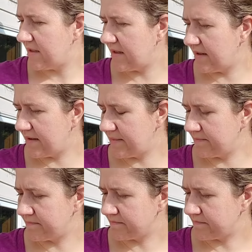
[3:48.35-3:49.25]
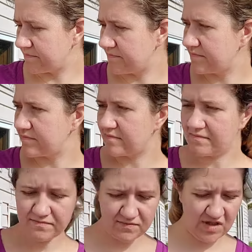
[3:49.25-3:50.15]
Um,
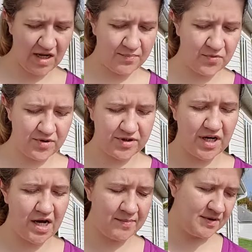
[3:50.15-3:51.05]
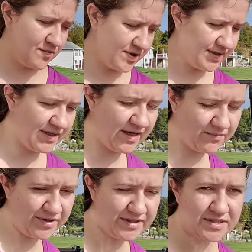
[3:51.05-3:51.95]
a more common one
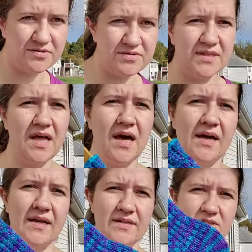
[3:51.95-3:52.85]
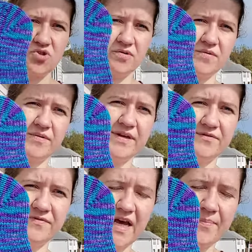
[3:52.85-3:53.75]
and one that's used a lot is the short row
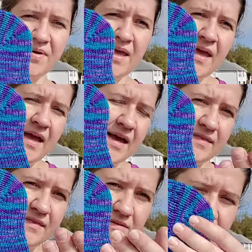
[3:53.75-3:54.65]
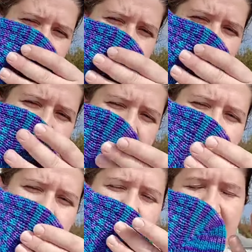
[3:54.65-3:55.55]
heel flap and or and
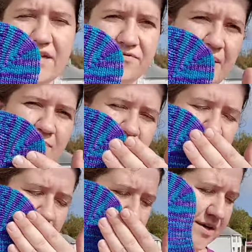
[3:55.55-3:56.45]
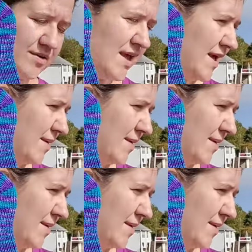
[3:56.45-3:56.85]
this not heel flap, just short row heel.